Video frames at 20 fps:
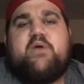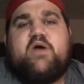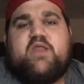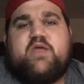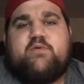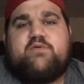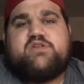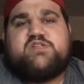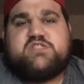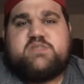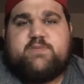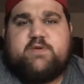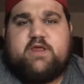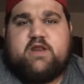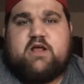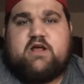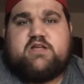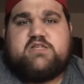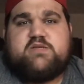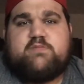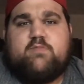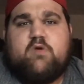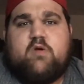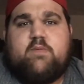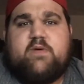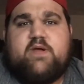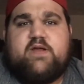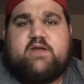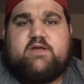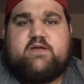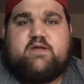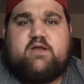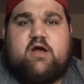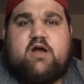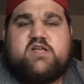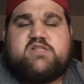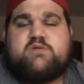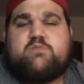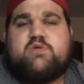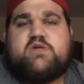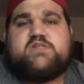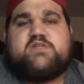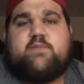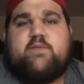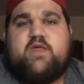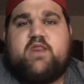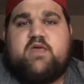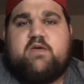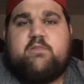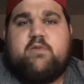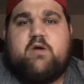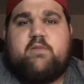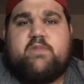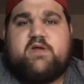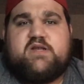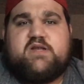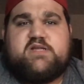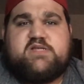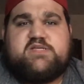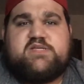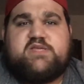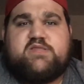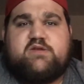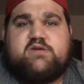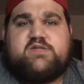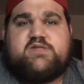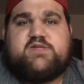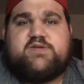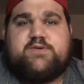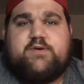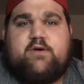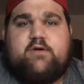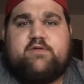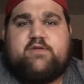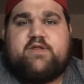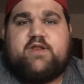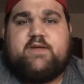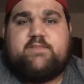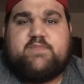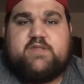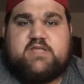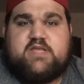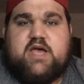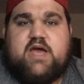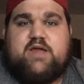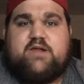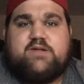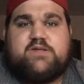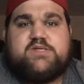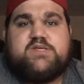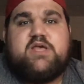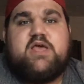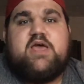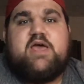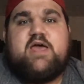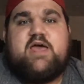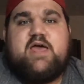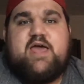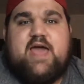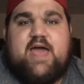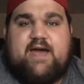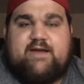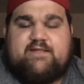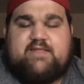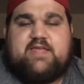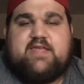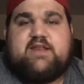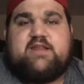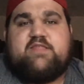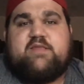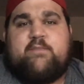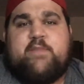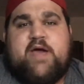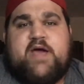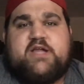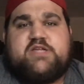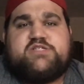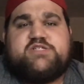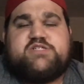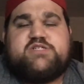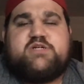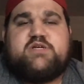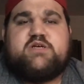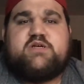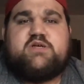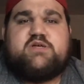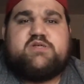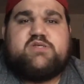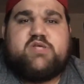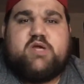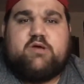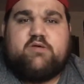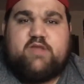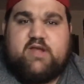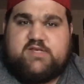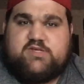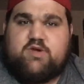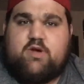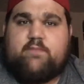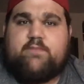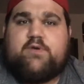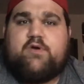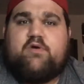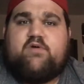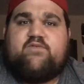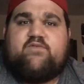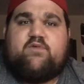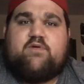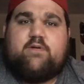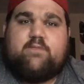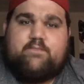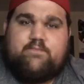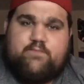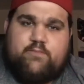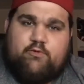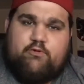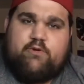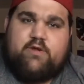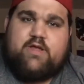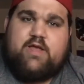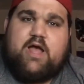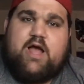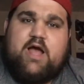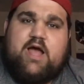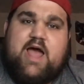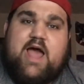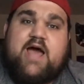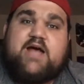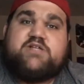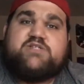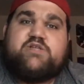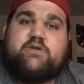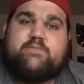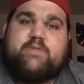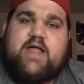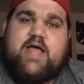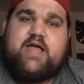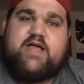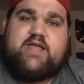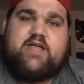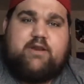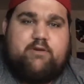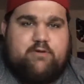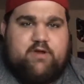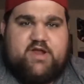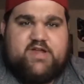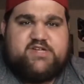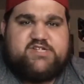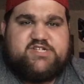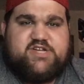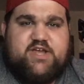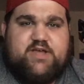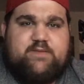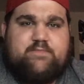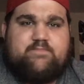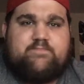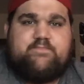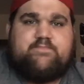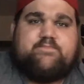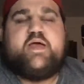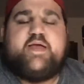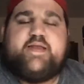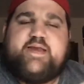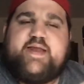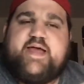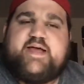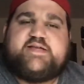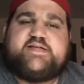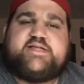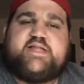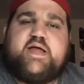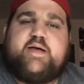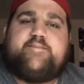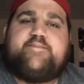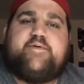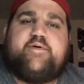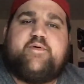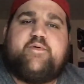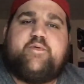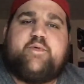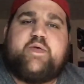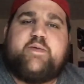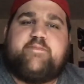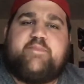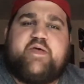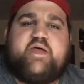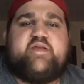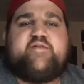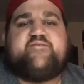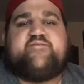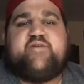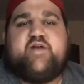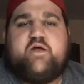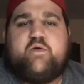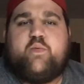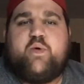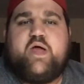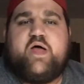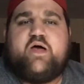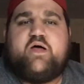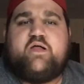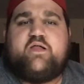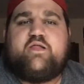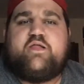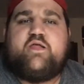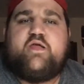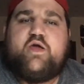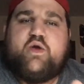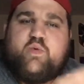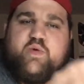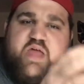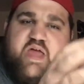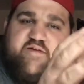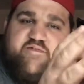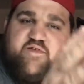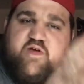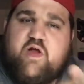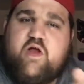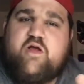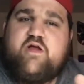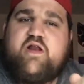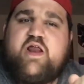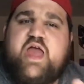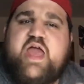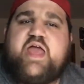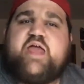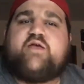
But it would just be an awesome moment, awesome WrestleMania moment to see those two holding up the titles at the end of the match. So that's what I'm going for. Aleister Black and Ricochet. And next up, we bid farewell. We have Kurt